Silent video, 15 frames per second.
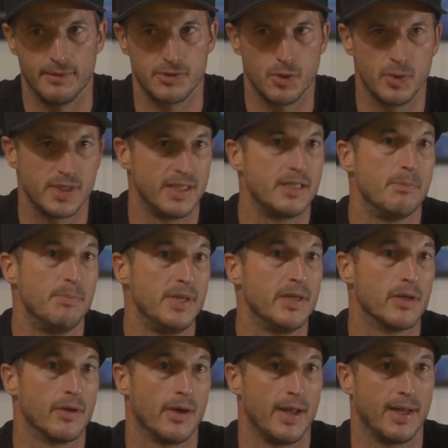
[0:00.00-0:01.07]
I was always into
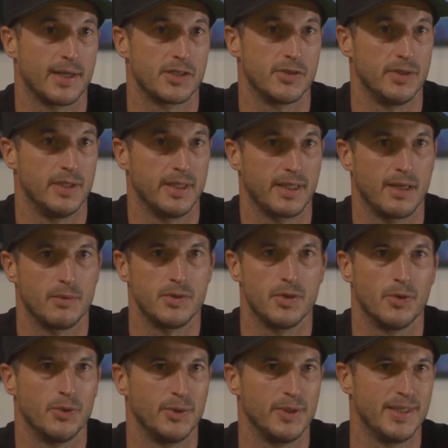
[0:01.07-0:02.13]
beer, actually. Like I
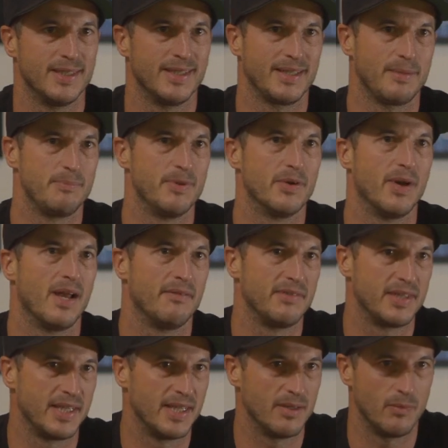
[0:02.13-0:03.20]
was early in like beer
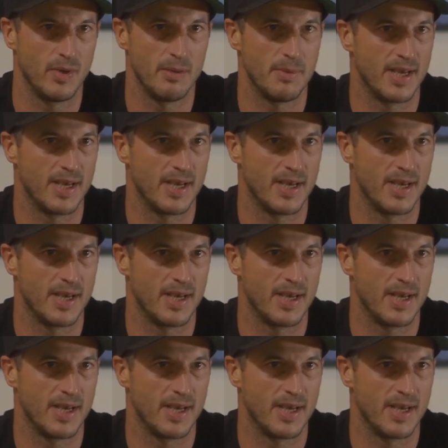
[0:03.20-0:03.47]
advocate way